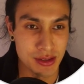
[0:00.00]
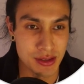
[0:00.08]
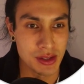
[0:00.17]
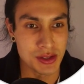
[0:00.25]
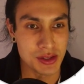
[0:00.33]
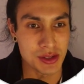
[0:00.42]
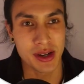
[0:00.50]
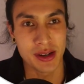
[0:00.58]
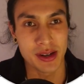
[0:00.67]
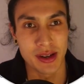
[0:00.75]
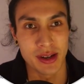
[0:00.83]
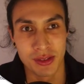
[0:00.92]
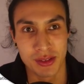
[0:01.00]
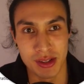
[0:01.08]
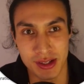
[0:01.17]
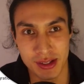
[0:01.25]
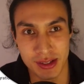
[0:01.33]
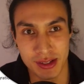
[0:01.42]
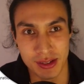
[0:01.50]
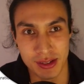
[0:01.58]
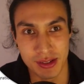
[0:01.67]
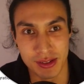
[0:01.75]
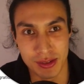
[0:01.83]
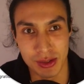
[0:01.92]
So right now the
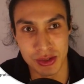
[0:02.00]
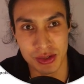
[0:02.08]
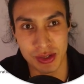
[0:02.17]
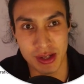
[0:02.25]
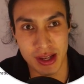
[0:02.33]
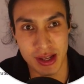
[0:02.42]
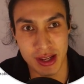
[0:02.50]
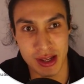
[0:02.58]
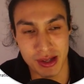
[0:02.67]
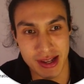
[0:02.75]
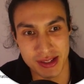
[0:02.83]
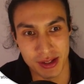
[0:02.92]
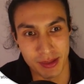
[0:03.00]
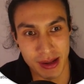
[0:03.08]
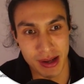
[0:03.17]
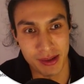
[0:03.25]
Notion API hasn't come out.